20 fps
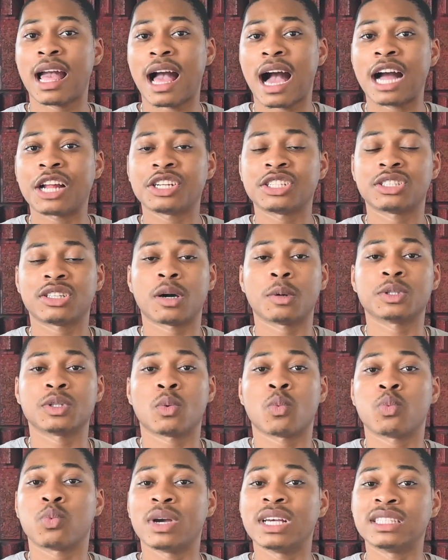I just thought it was
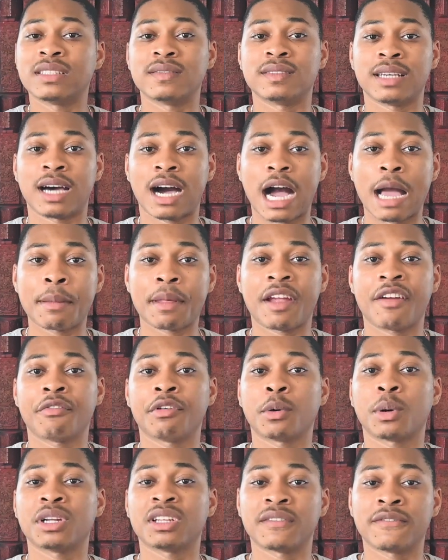a waste of time. I really
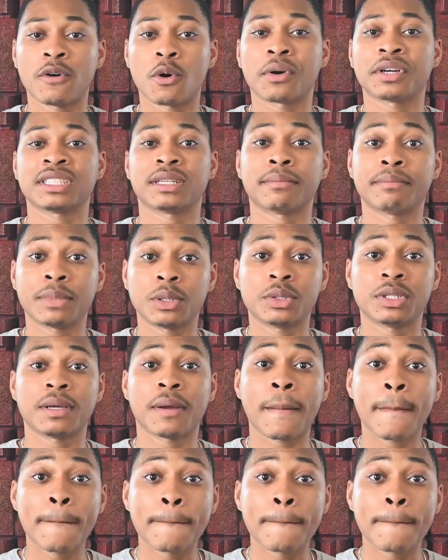wanted to focus on building